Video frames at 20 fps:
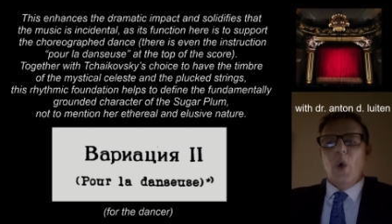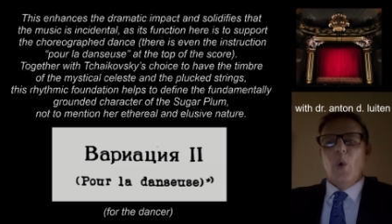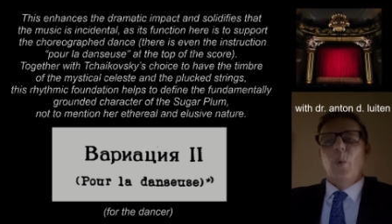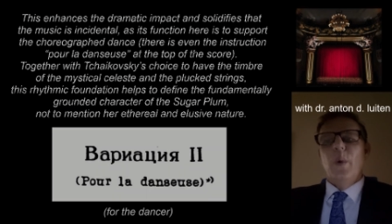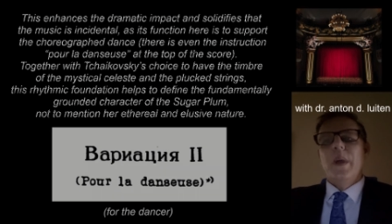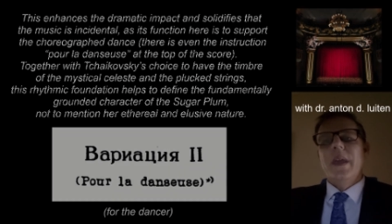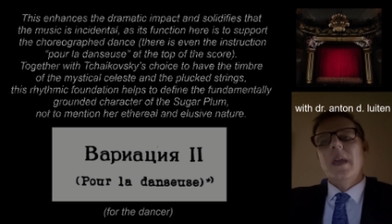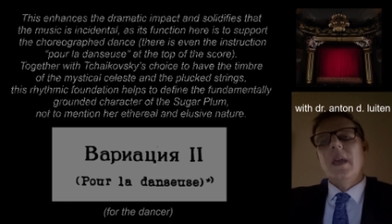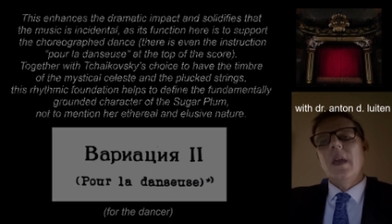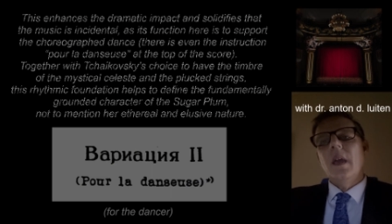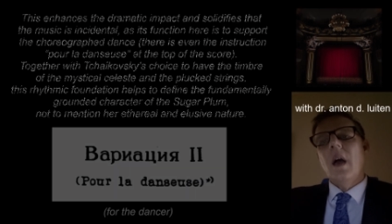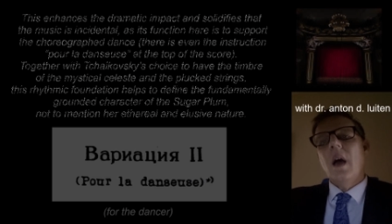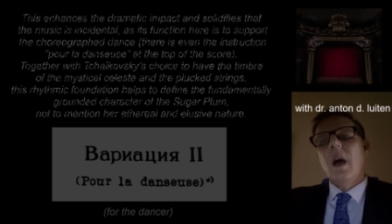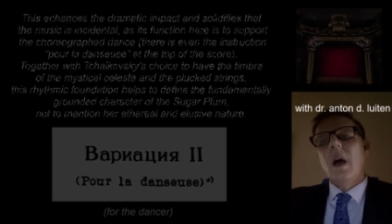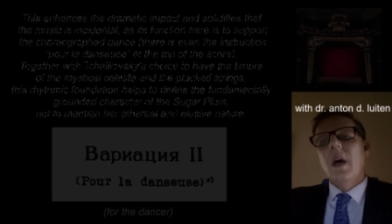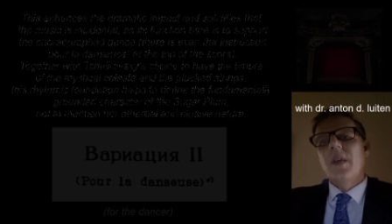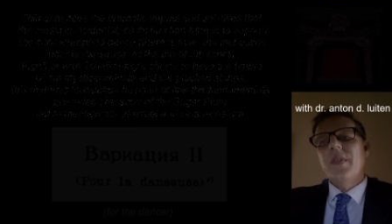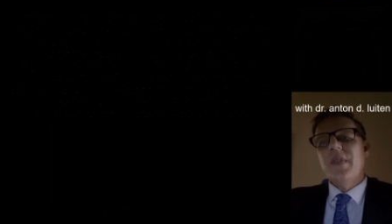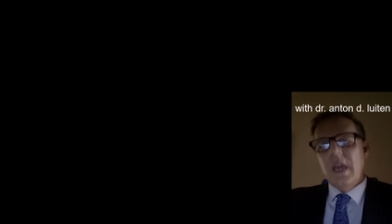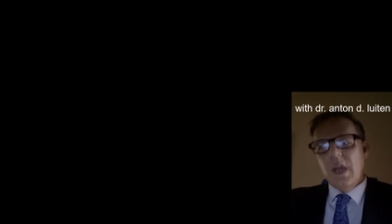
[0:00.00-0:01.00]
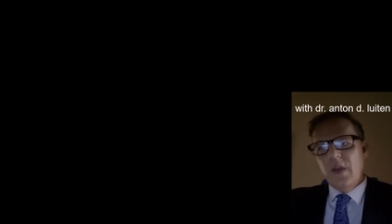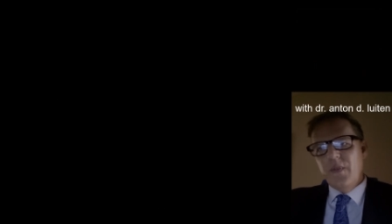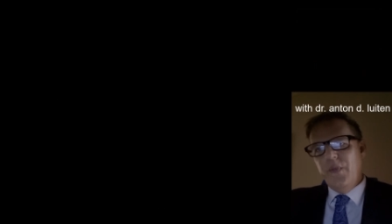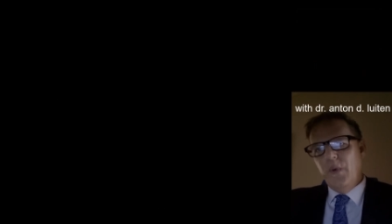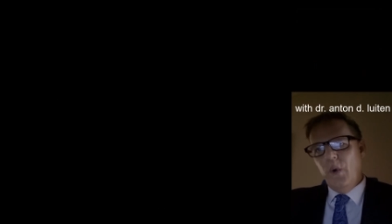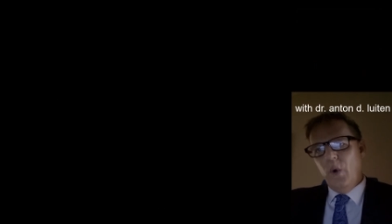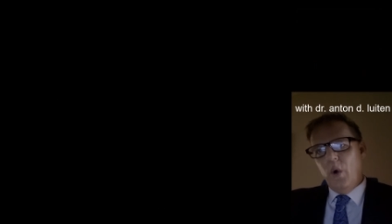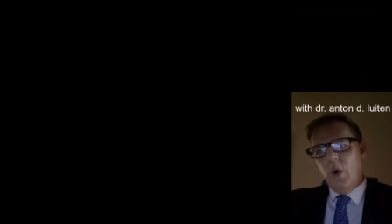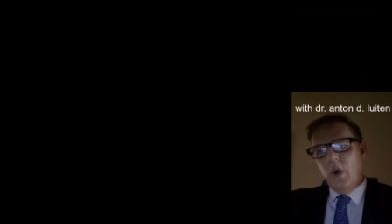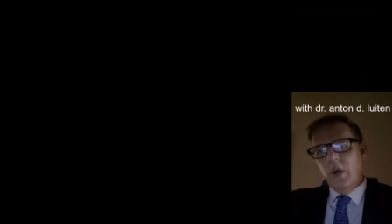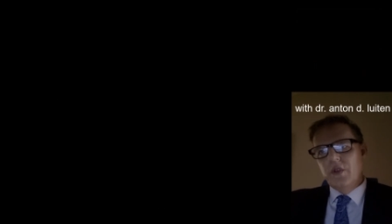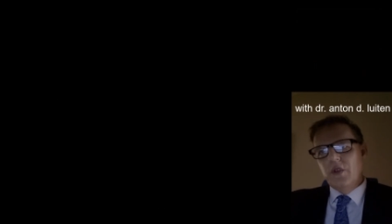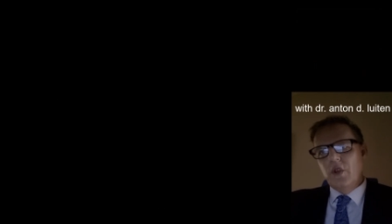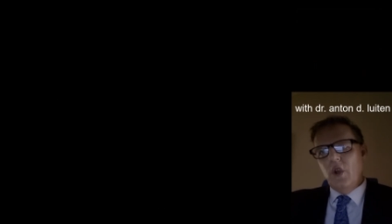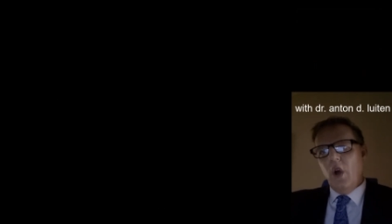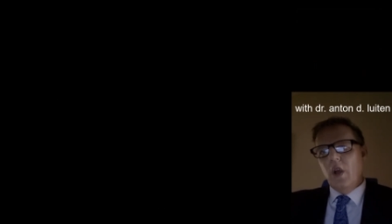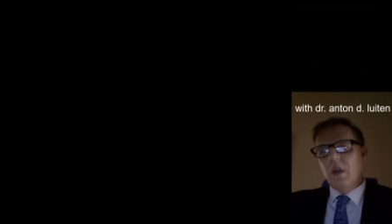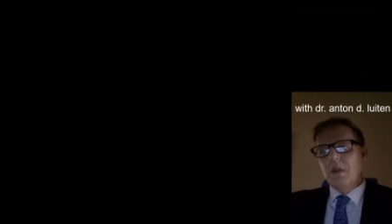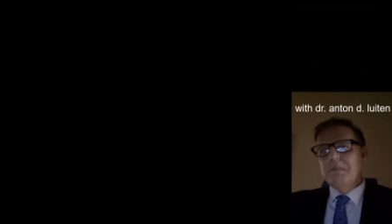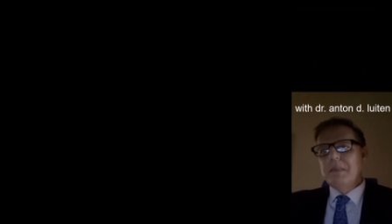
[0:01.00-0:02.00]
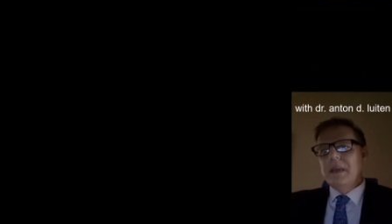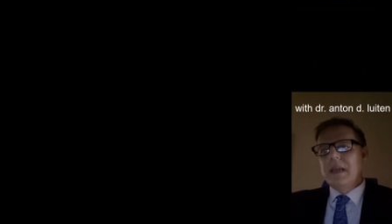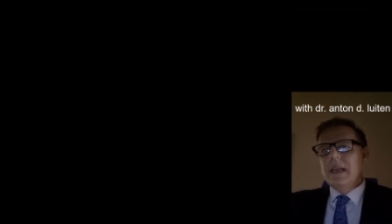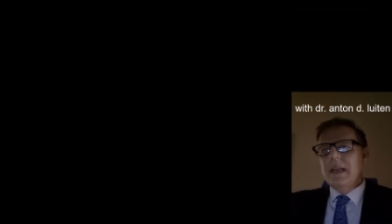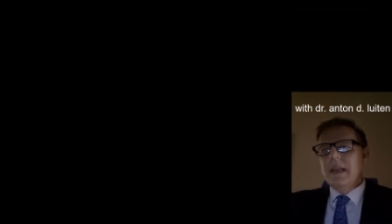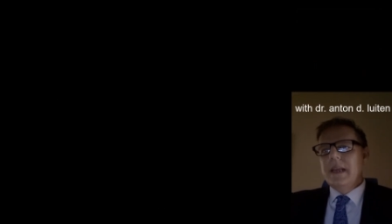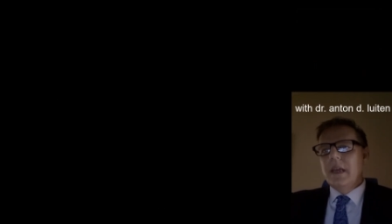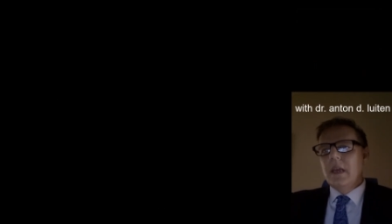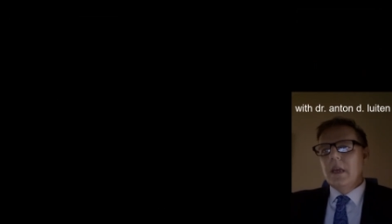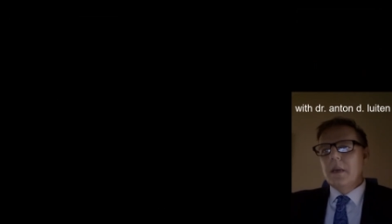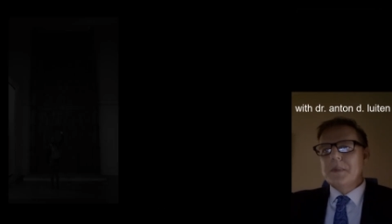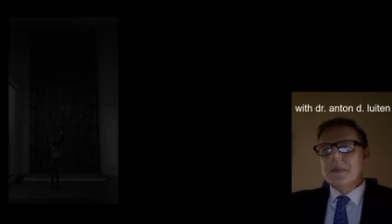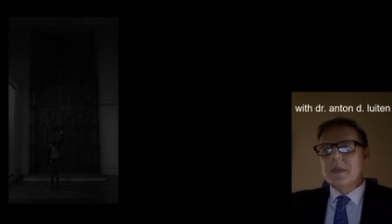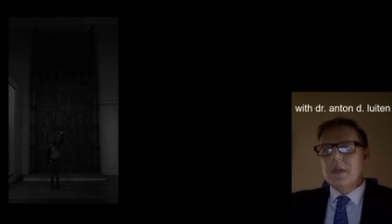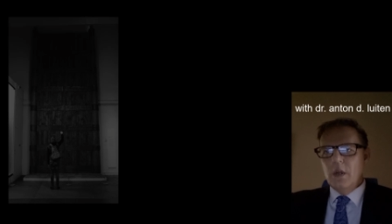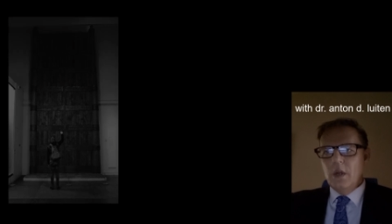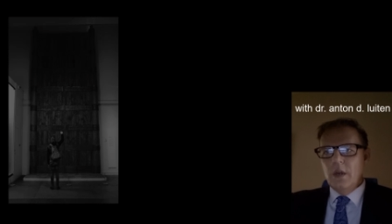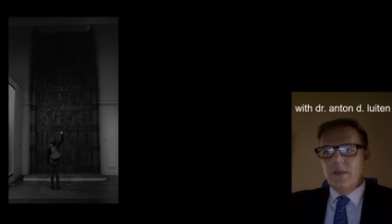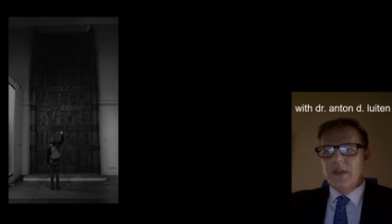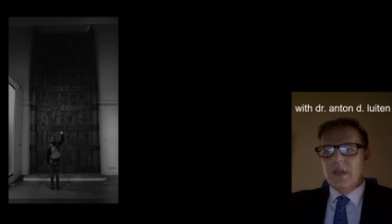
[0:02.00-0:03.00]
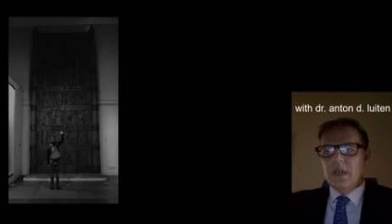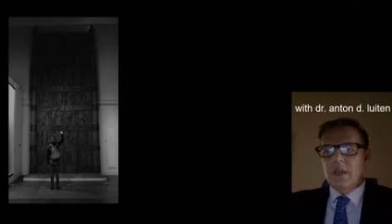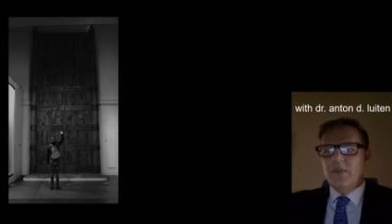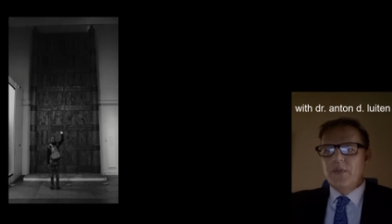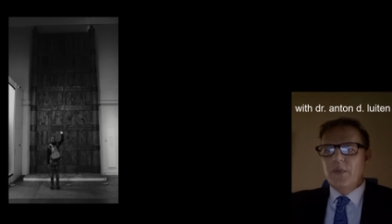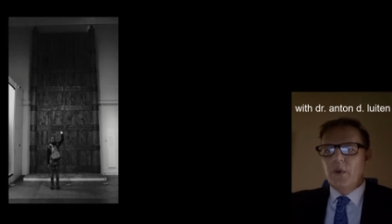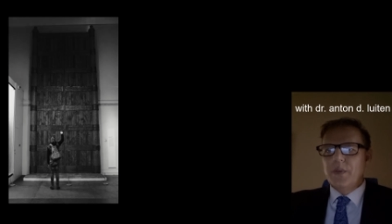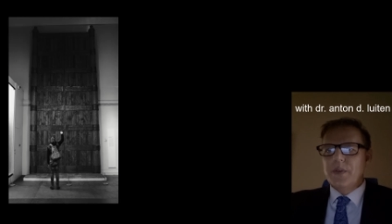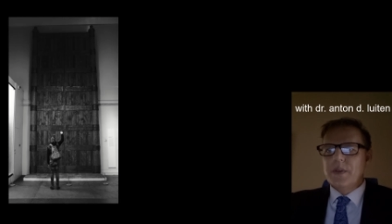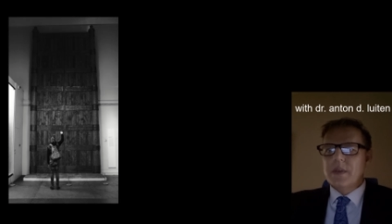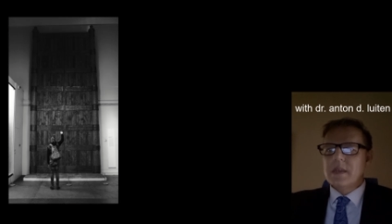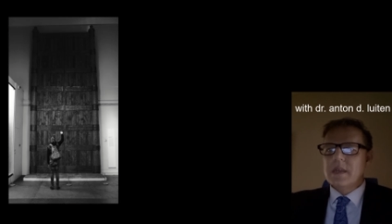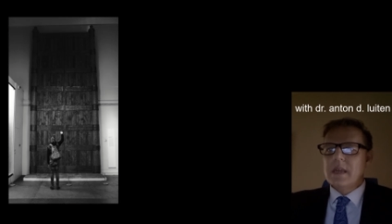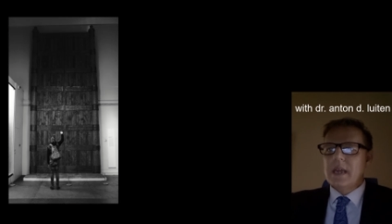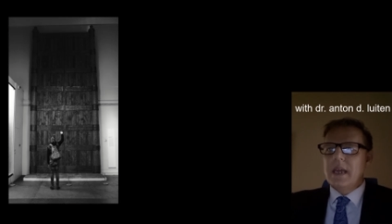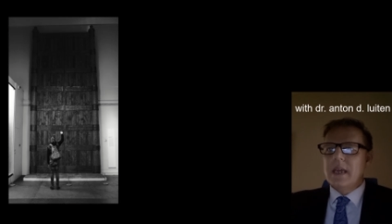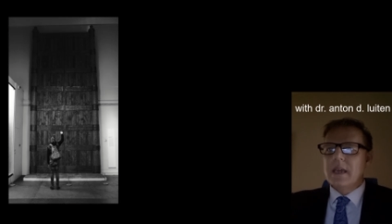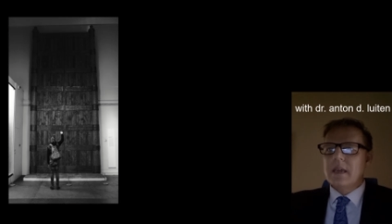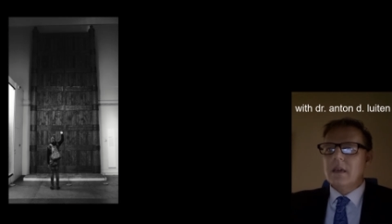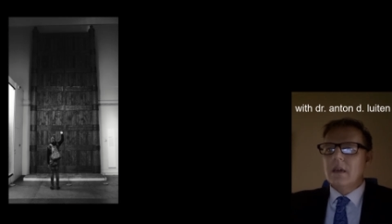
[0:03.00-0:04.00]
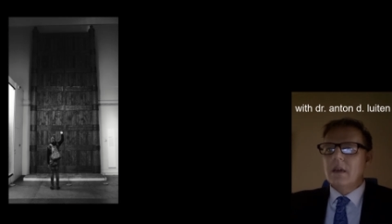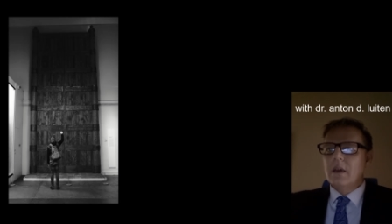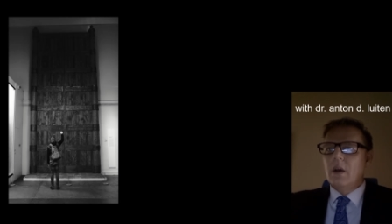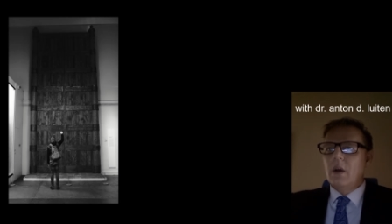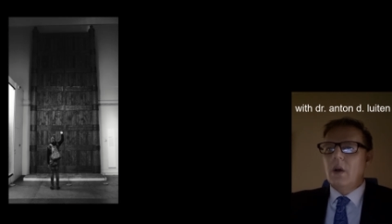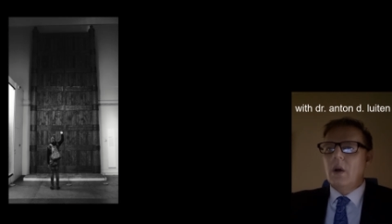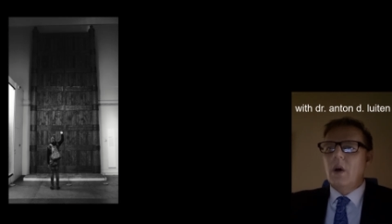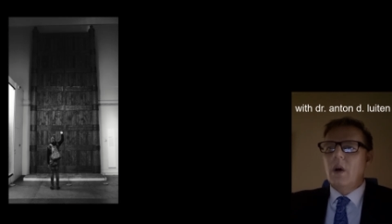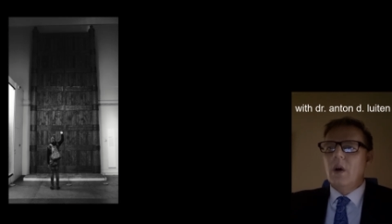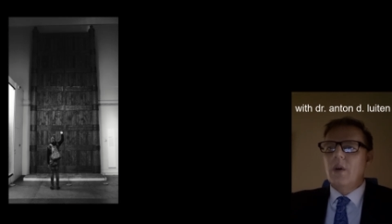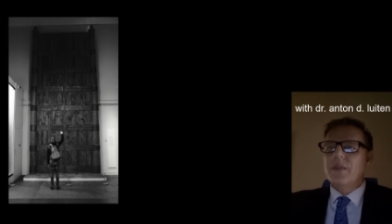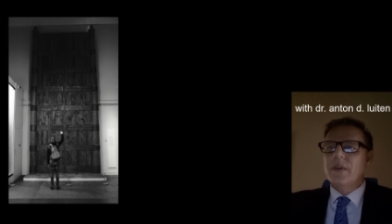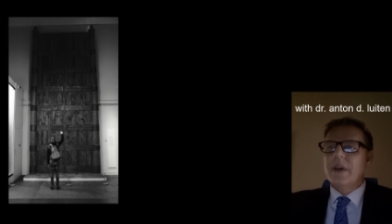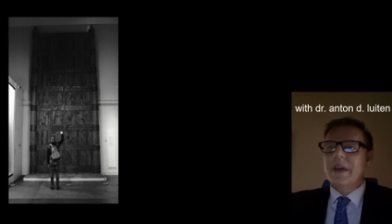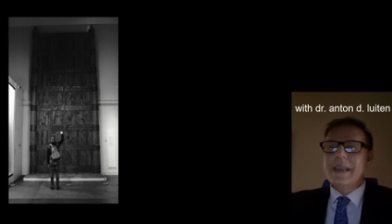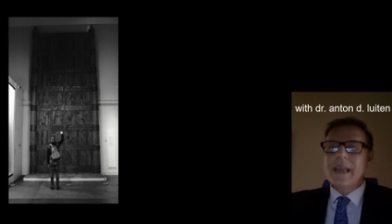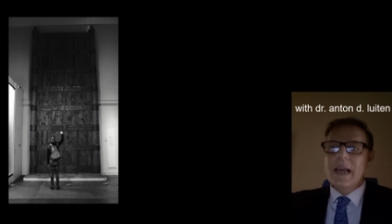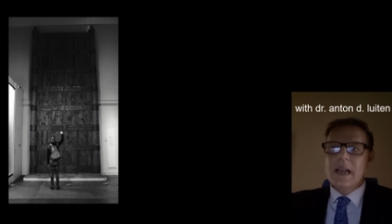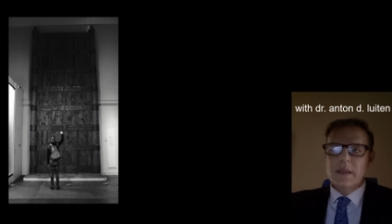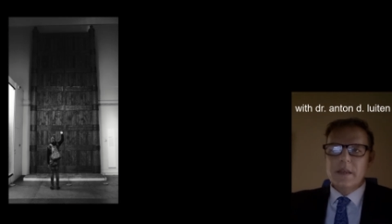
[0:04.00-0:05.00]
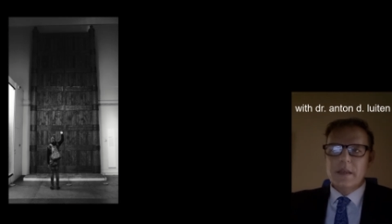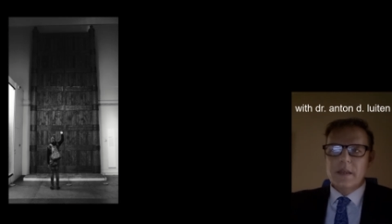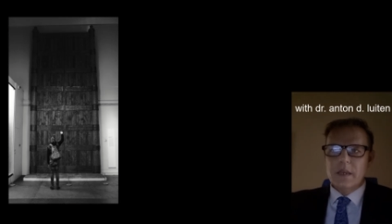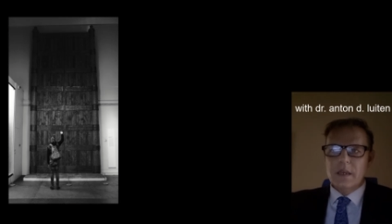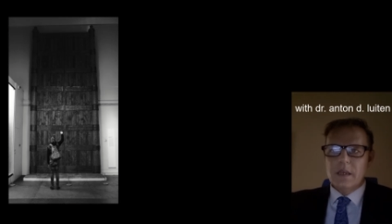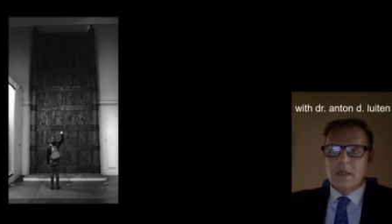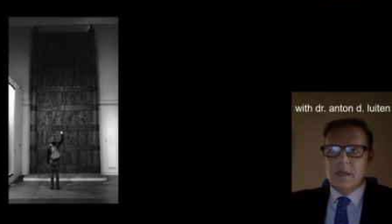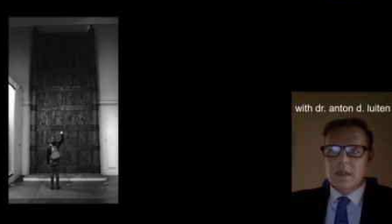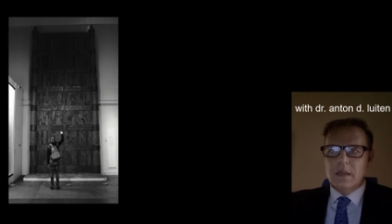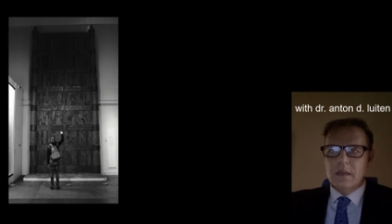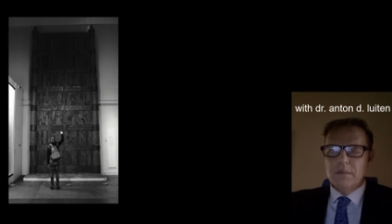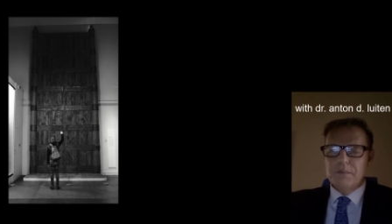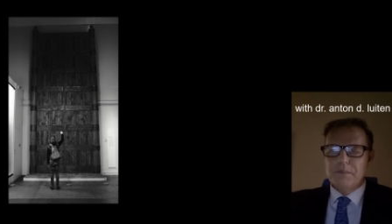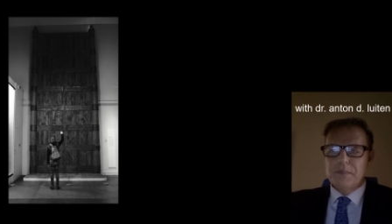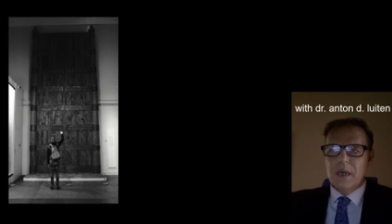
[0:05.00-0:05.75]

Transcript: We are therefore not merely observing for the sake of analysis,